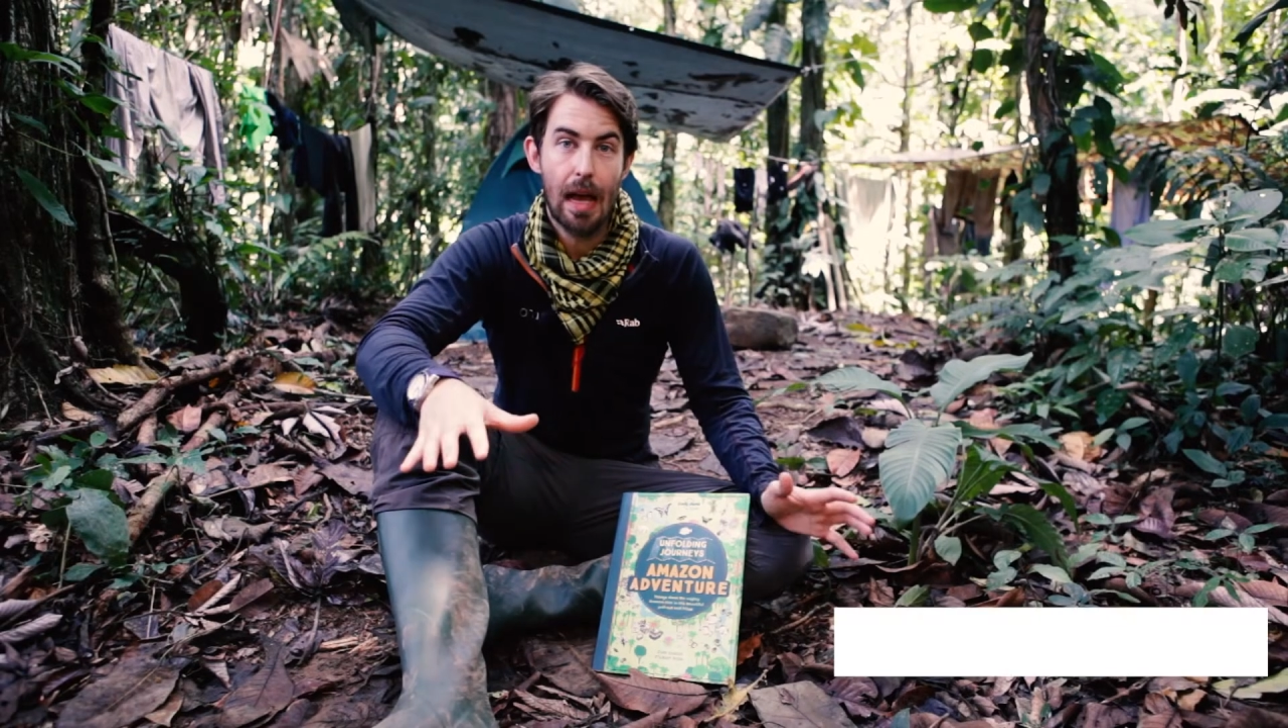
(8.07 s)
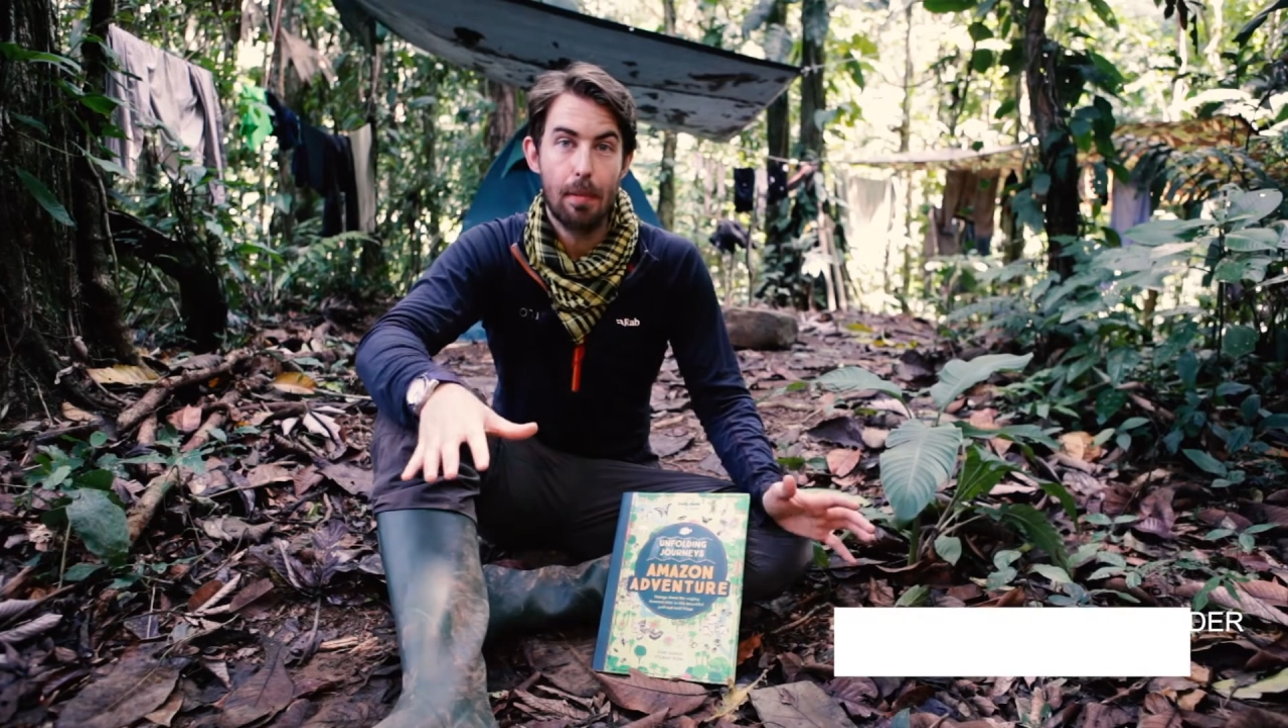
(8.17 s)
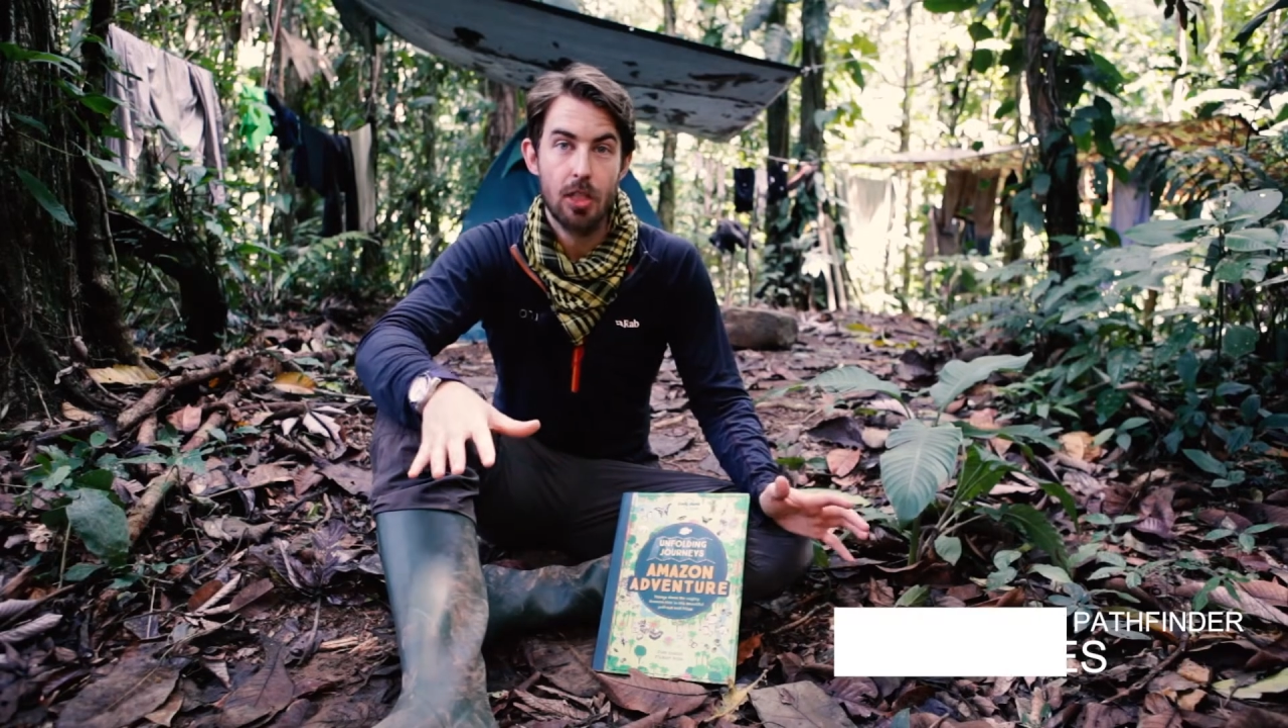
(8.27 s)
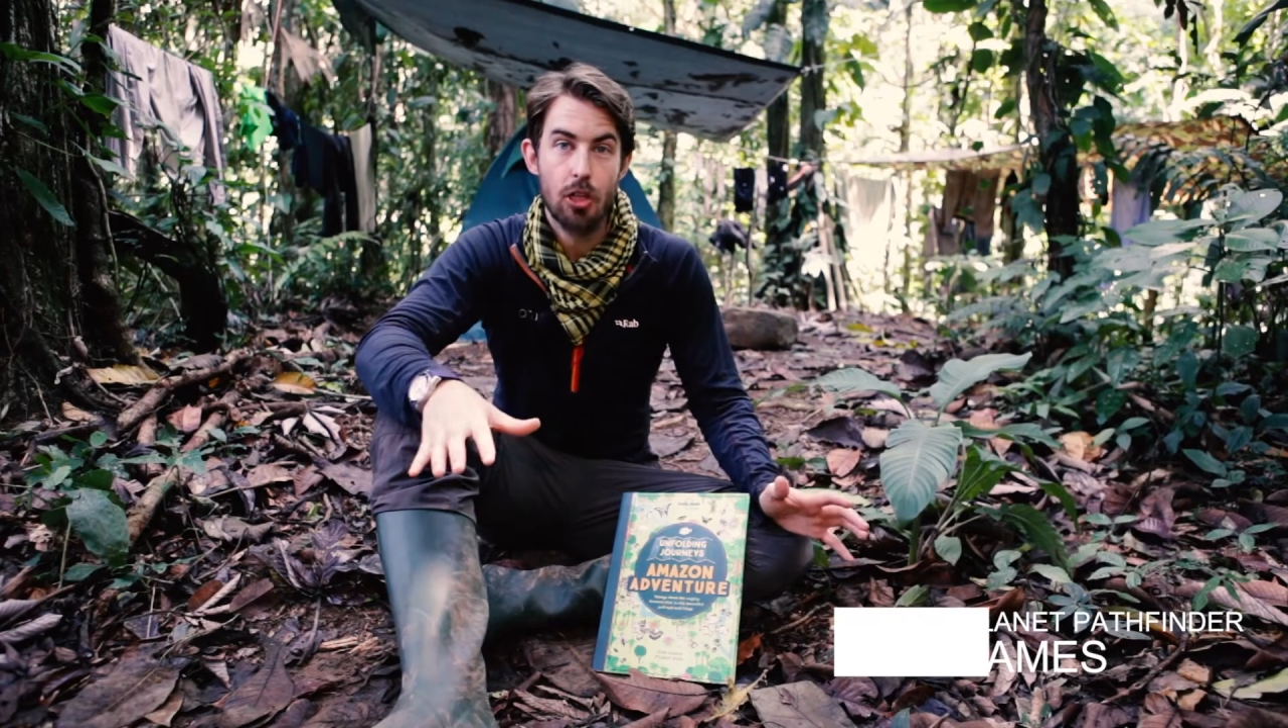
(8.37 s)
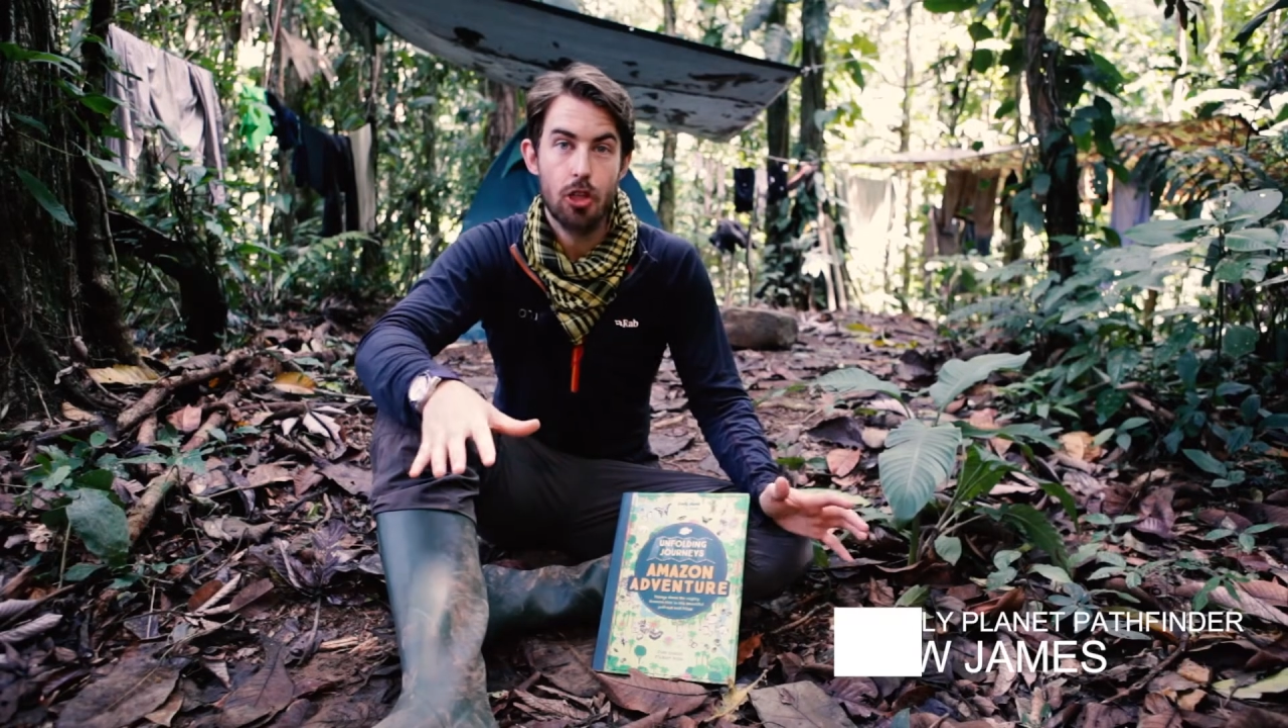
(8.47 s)

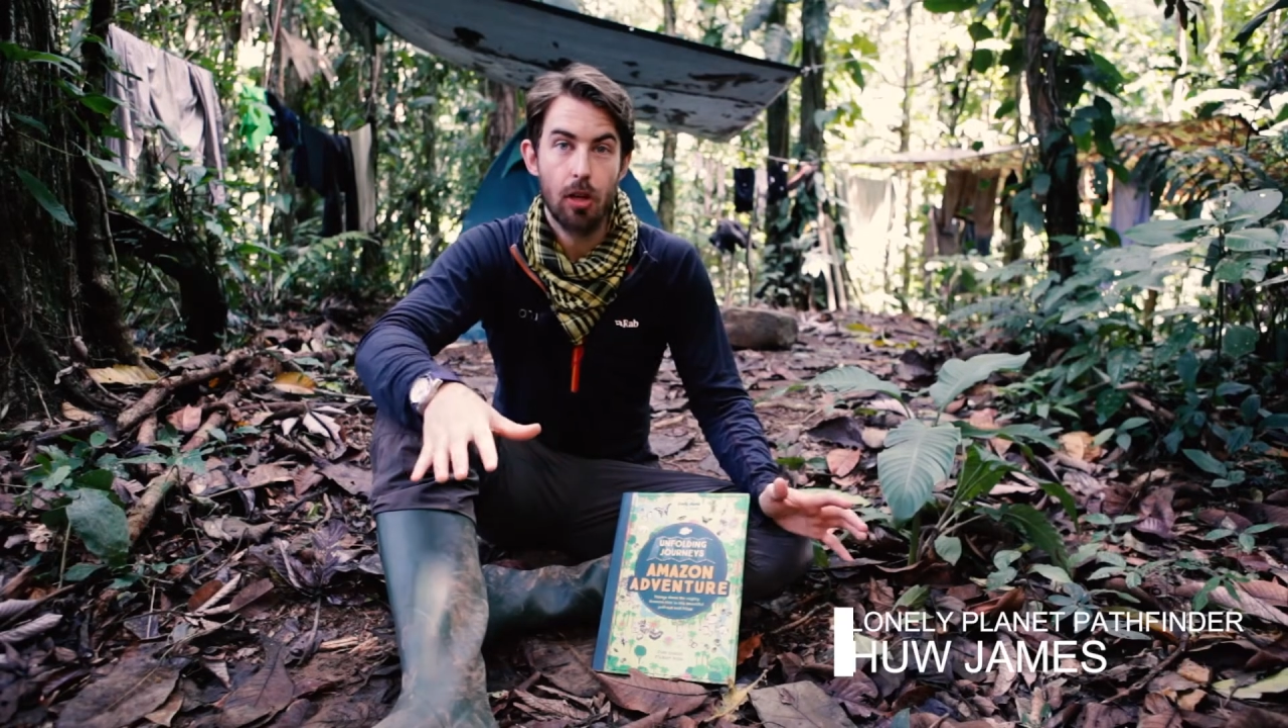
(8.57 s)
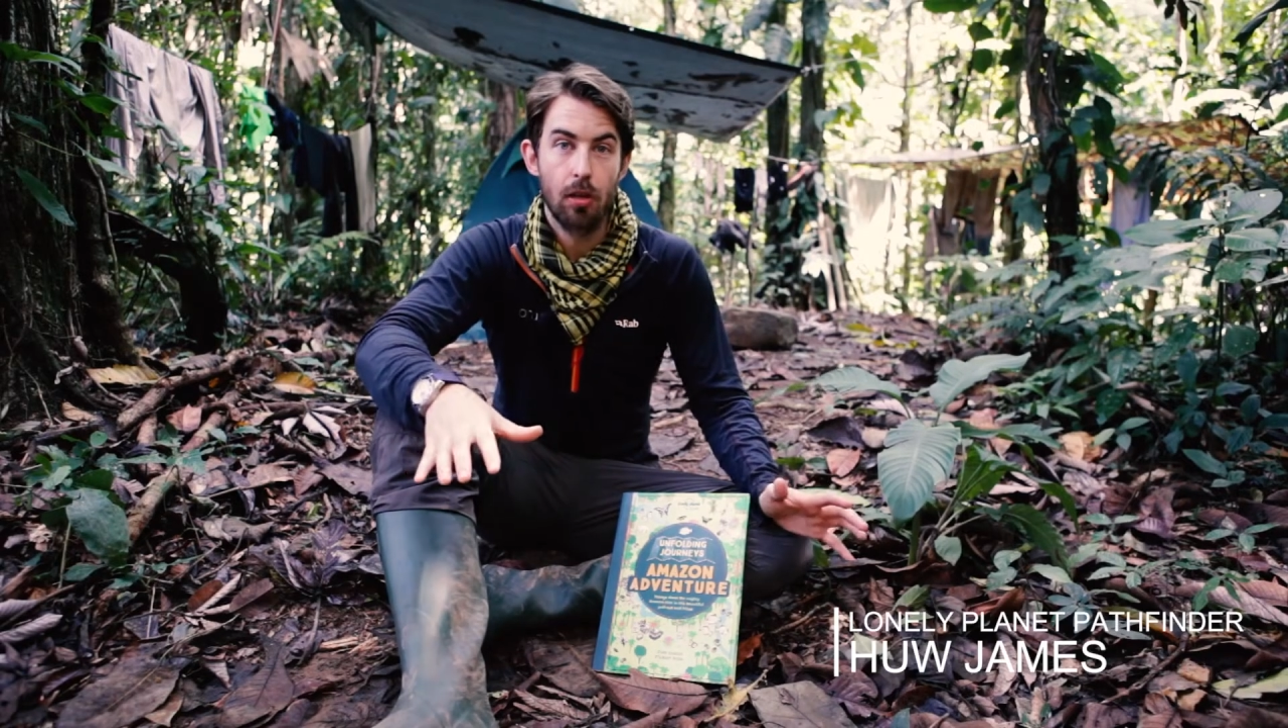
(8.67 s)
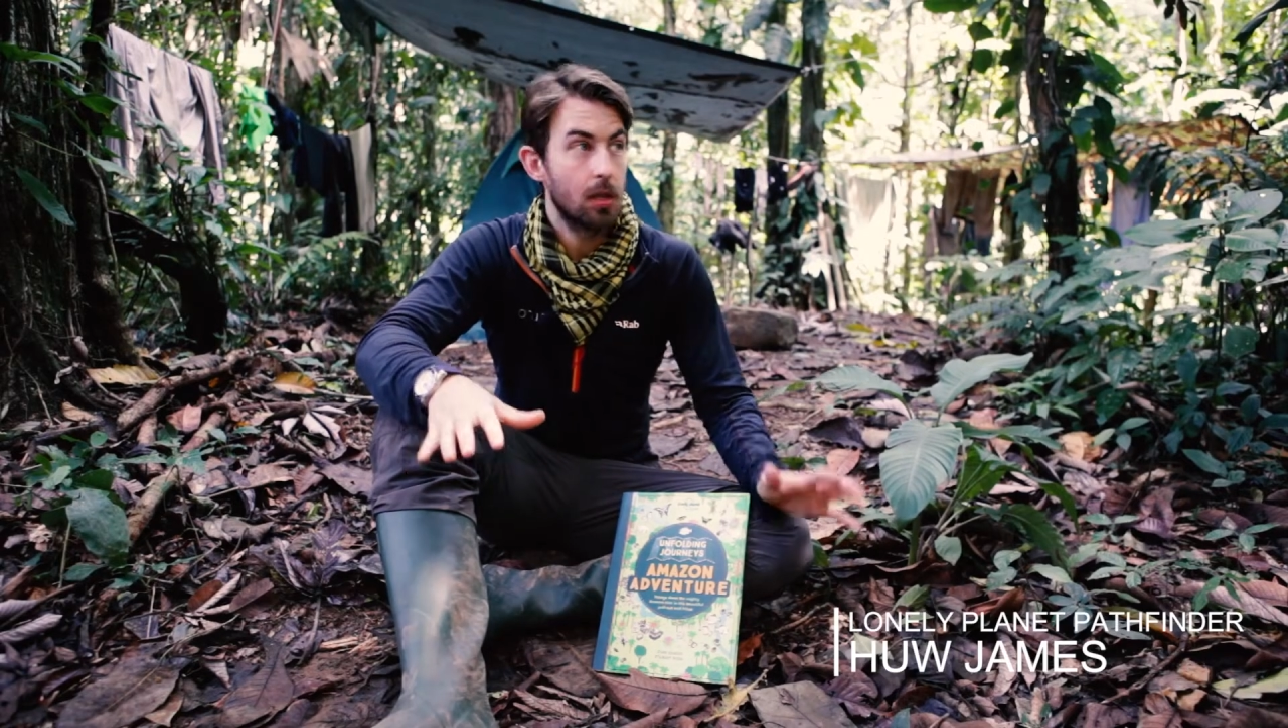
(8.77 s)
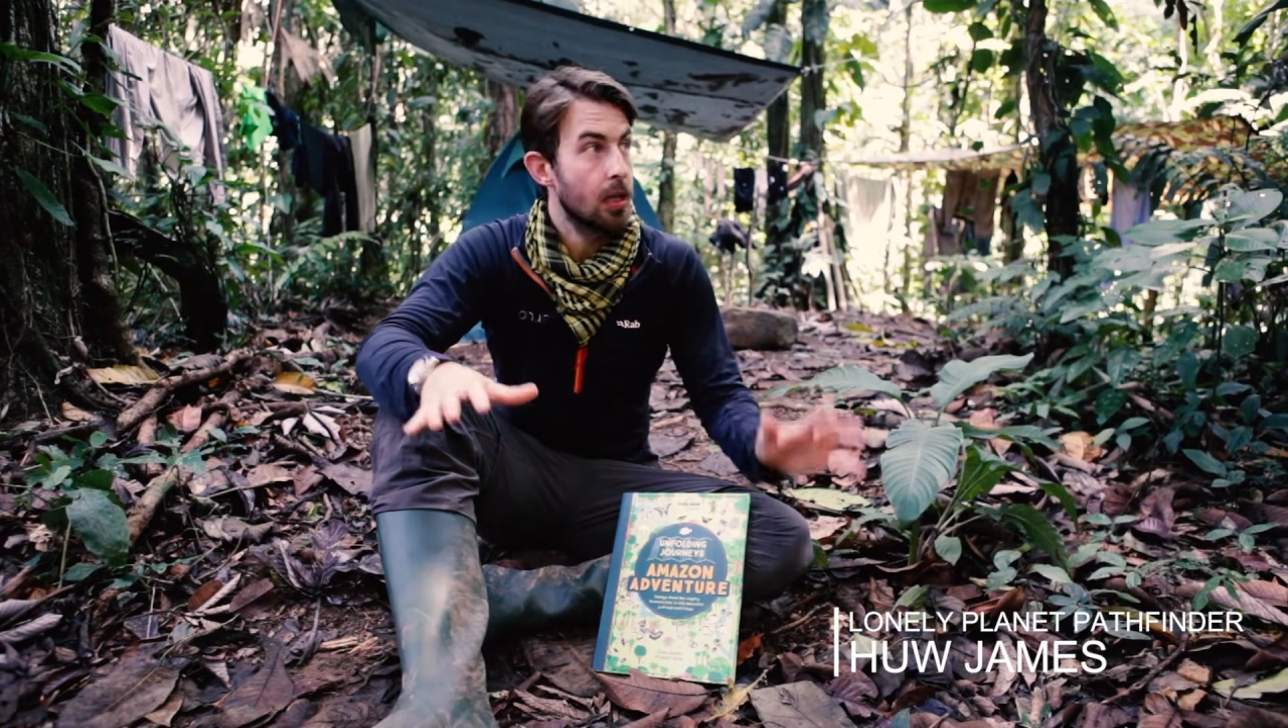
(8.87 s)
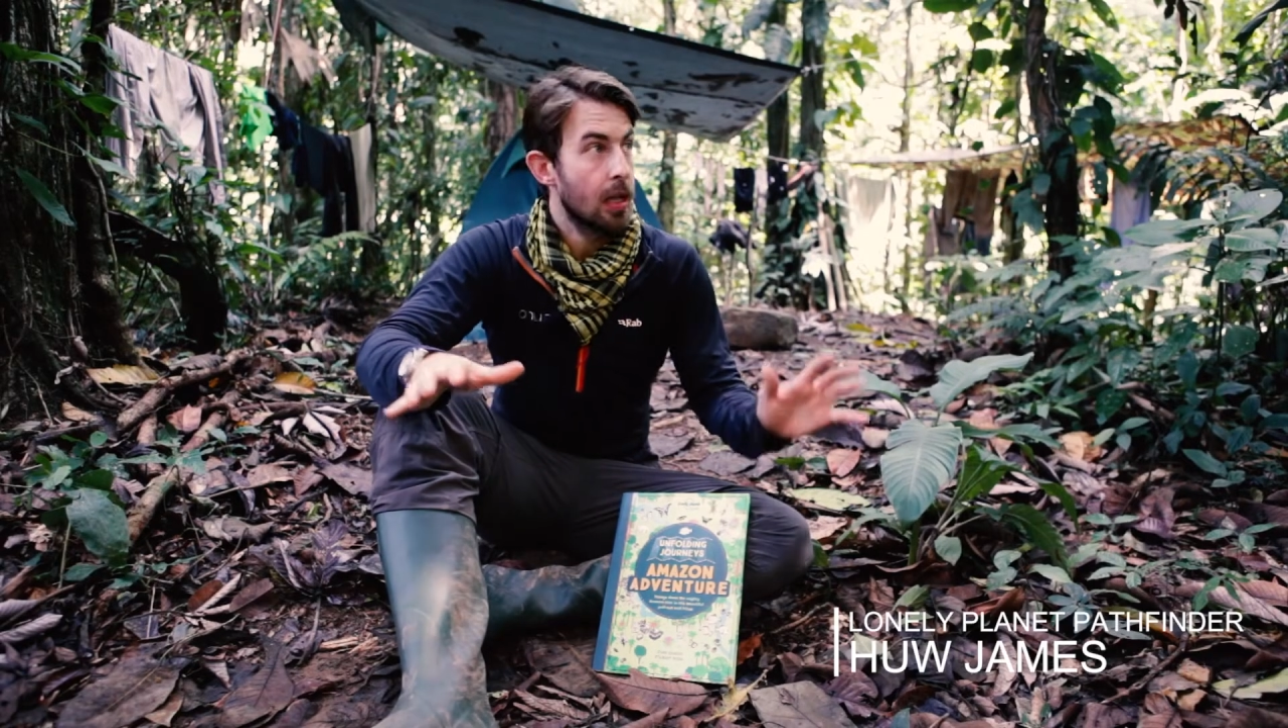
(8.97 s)
Amazon
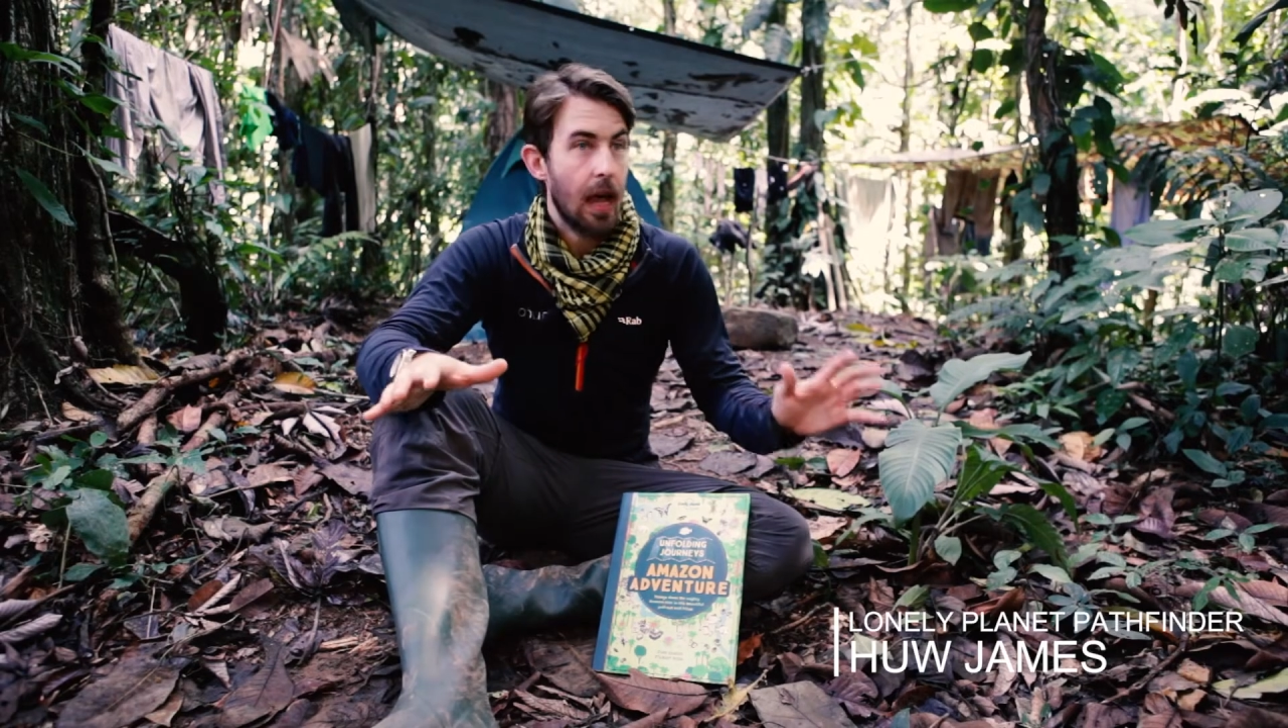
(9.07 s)
jungle